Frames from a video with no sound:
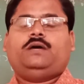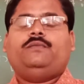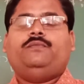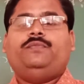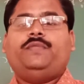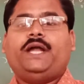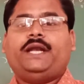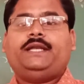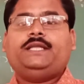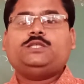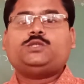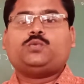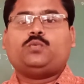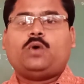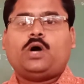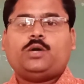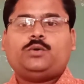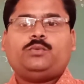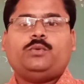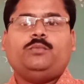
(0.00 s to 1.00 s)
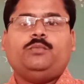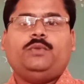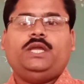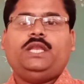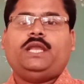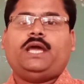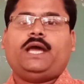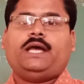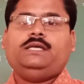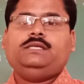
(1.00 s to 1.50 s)
That is what we
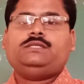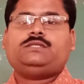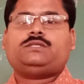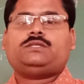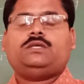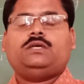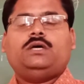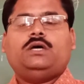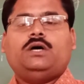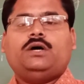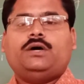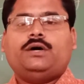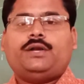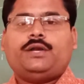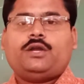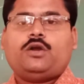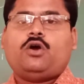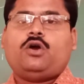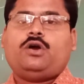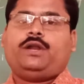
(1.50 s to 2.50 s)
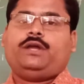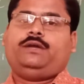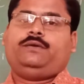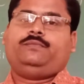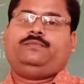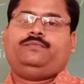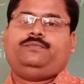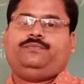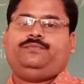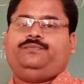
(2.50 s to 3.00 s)
mean as recording.
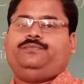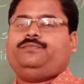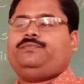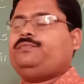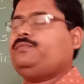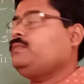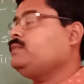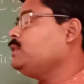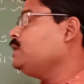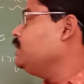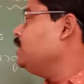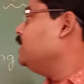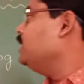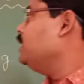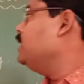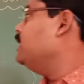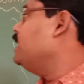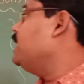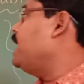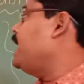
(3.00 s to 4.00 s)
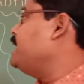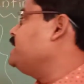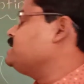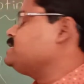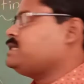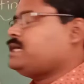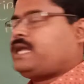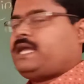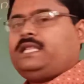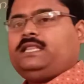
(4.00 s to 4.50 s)
And
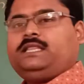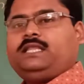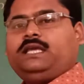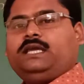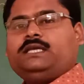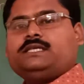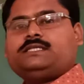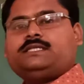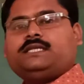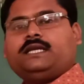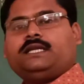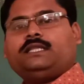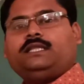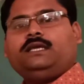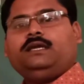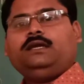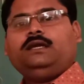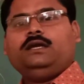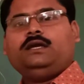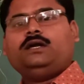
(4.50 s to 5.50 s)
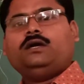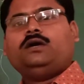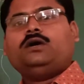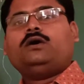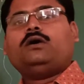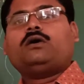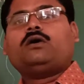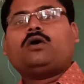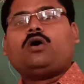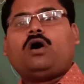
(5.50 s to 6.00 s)
second thing is that
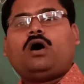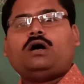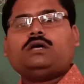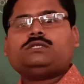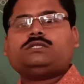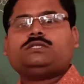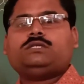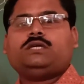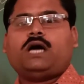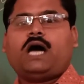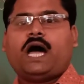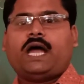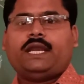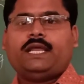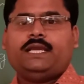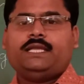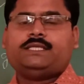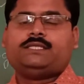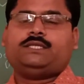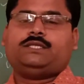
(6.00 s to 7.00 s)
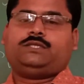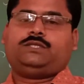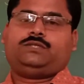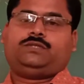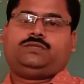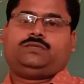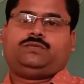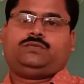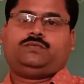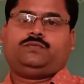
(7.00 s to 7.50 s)
the cost
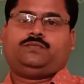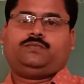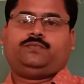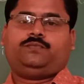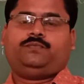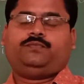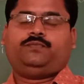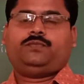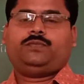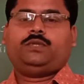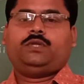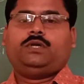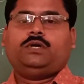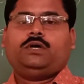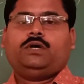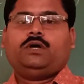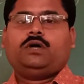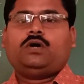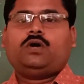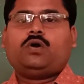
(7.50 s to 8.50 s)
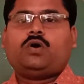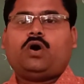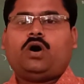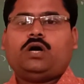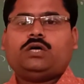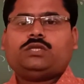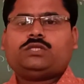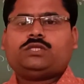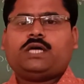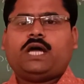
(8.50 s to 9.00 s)
analysis.
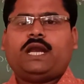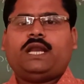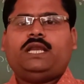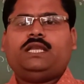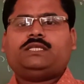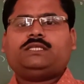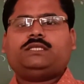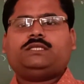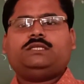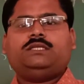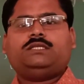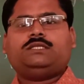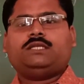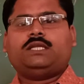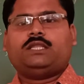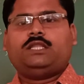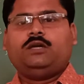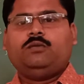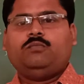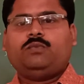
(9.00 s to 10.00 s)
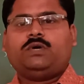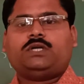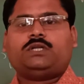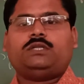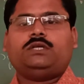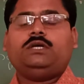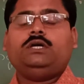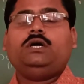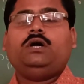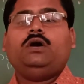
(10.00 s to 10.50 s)
Cost analysis is nothing but
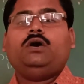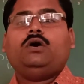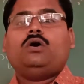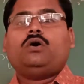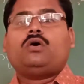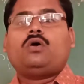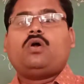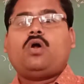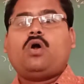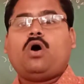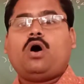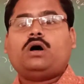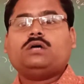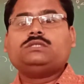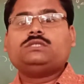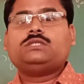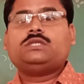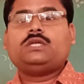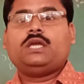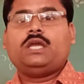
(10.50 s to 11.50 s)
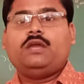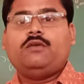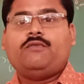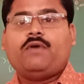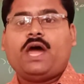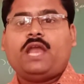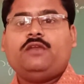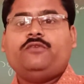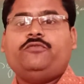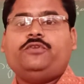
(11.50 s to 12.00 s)
the cost
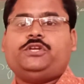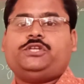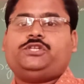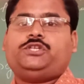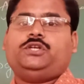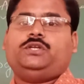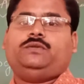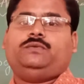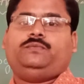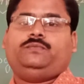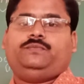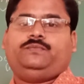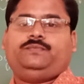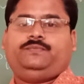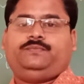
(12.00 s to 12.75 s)
evaluation.